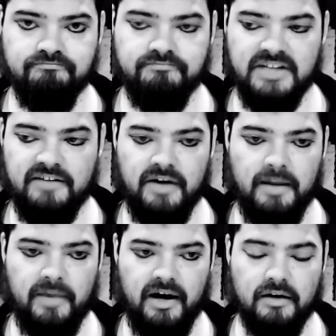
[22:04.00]

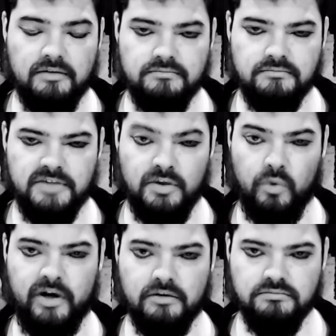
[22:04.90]
vampire. Get
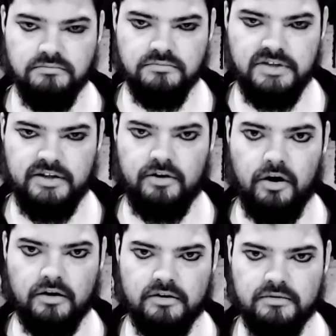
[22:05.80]
weird, get
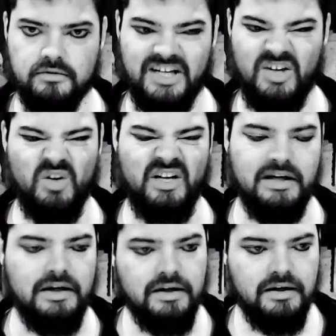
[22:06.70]
dark, get
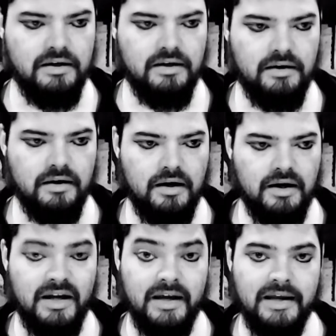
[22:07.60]
gritty,
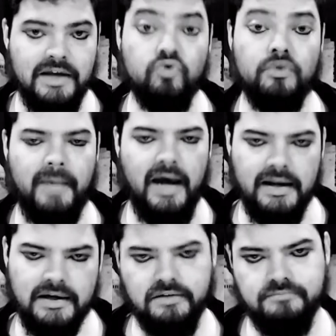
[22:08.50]
get
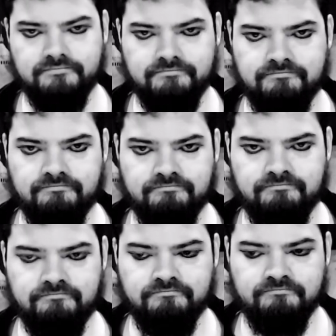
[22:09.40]
dramatic.
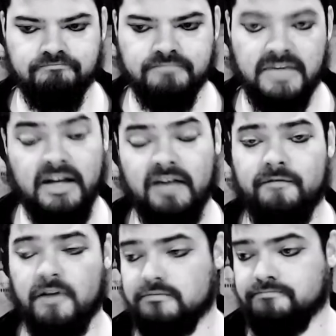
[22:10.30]
And have
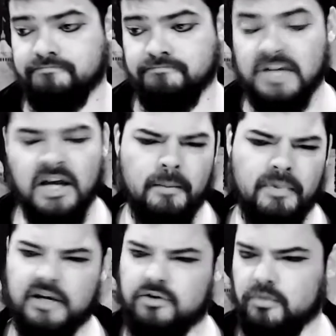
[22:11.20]
fun. But
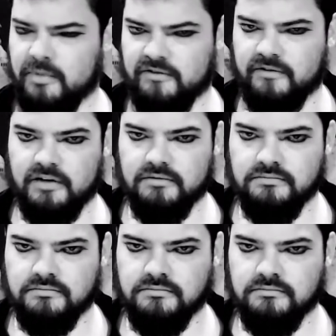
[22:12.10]
not too much fun.
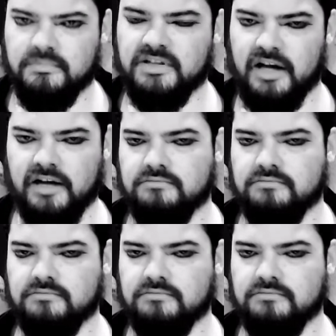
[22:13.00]
But like,